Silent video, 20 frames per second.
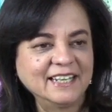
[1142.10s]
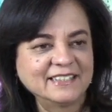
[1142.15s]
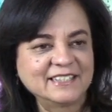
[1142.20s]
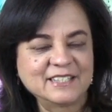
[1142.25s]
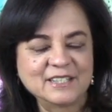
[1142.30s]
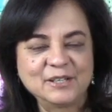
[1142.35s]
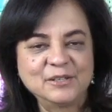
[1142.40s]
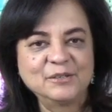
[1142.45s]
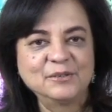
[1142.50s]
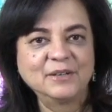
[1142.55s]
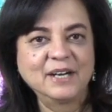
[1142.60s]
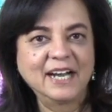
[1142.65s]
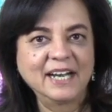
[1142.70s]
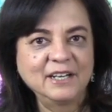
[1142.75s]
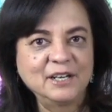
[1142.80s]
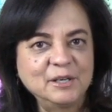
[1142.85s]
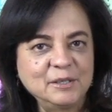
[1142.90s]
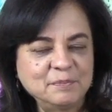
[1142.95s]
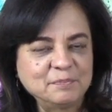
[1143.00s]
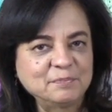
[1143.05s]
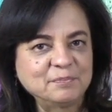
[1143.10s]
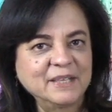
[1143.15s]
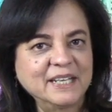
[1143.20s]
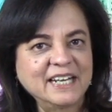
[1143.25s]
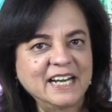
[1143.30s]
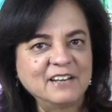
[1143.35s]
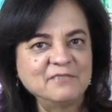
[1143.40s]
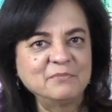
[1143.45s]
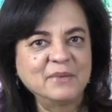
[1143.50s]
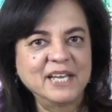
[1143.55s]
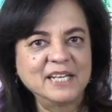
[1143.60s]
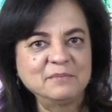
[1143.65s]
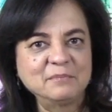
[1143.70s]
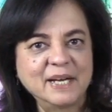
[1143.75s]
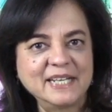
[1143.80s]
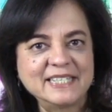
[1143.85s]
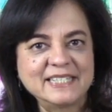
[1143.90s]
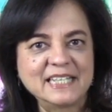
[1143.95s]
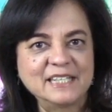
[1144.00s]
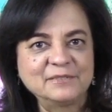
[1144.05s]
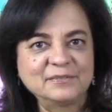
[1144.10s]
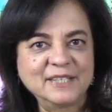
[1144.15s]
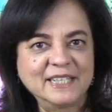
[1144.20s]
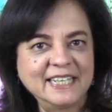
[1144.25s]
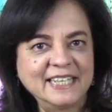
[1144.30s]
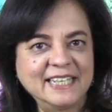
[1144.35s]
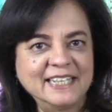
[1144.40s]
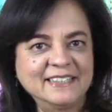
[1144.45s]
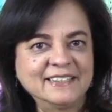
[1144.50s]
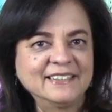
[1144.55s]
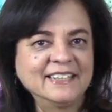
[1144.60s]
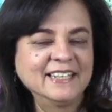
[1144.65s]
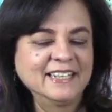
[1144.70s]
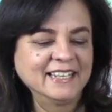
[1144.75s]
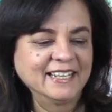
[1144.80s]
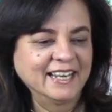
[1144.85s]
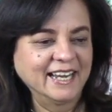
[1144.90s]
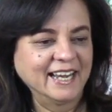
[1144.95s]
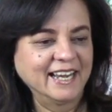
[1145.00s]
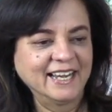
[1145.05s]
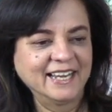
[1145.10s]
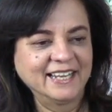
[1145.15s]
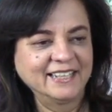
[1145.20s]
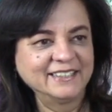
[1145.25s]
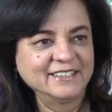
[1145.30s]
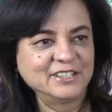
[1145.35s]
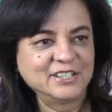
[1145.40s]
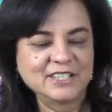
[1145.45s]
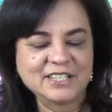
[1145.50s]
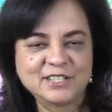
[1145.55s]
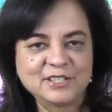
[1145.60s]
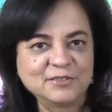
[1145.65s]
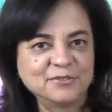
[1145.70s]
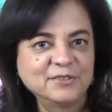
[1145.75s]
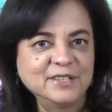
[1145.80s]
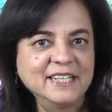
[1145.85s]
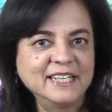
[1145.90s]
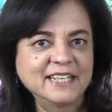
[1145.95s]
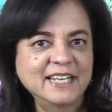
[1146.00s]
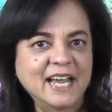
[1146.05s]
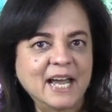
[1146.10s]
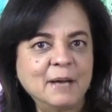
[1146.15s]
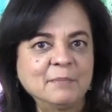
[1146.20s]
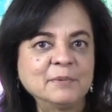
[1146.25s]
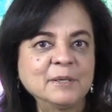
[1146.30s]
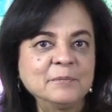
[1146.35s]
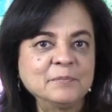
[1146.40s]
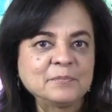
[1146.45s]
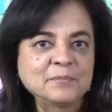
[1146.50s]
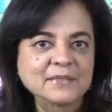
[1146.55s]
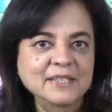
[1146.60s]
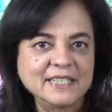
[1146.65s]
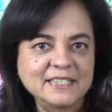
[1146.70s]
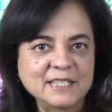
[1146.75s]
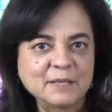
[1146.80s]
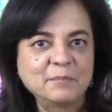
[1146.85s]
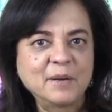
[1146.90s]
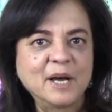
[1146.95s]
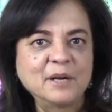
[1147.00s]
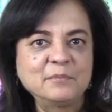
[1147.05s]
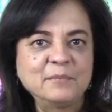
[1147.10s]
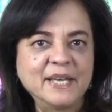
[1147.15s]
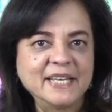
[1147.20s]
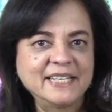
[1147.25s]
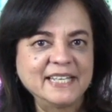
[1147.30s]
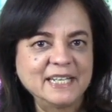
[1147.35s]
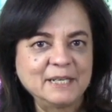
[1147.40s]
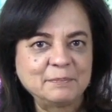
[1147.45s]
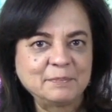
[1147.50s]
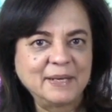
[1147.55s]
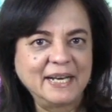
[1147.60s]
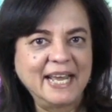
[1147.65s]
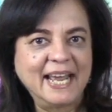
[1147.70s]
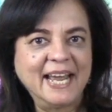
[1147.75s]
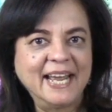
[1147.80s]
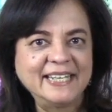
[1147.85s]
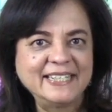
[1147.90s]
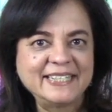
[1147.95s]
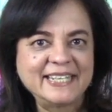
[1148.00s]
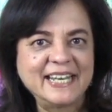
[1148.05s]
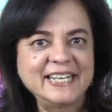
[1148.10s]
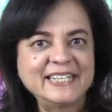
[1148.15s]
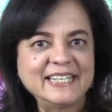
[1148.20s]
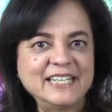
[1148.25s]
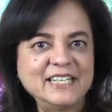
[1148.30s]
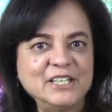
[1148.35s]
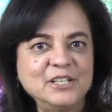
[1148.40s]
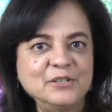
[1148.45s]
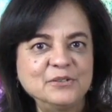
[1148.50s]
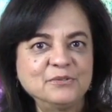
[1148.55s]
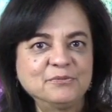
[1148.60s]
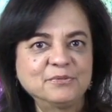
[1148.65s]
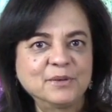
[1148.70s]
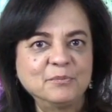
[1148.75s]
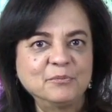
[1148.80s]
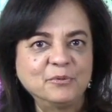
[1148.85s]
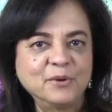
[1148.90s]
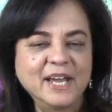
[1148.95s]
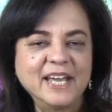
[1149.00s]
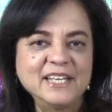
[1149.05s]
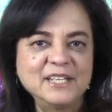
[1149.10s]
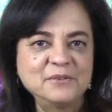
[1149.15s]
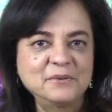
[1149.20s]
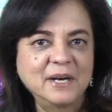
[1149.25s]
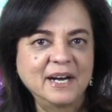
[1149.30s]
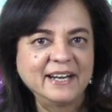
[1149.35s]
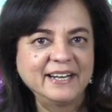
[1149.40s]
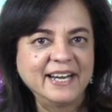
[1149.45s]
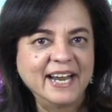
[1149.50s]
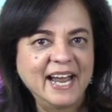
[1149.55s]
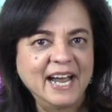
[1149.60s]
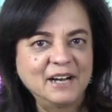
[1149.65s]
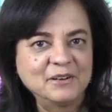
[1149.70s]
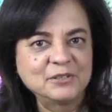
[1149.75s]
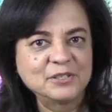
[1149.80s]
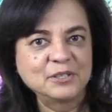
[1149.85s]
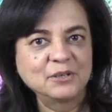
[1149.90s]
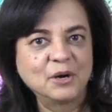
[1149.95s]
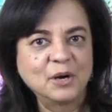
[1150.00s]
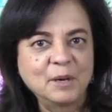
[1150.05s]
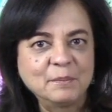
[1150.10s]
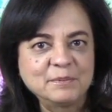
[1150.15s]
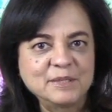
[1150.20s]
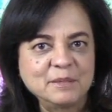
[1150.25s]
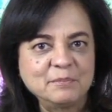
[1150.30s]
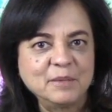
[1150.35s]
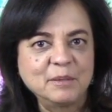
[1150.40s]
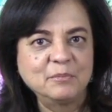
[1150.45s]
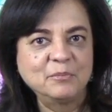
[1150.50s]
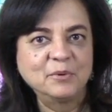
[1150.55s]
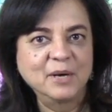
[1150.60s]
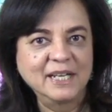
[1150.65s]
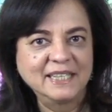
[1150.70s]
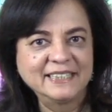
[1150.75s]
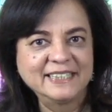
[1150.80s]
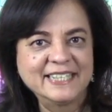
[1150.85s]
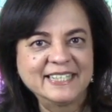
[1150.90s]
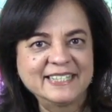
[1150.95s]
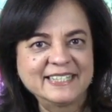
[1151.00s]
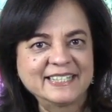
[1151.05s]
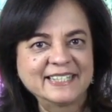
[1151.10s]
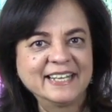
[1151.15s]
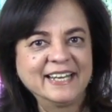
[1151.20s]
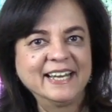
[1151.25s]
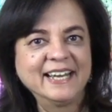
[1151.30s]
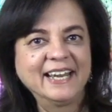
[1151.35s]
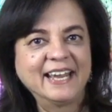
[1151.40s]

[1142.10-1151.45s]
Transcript: So I hope that I've made myself clear. And just to recap, it's about making a plan taking you from where you are now to optimum wellness.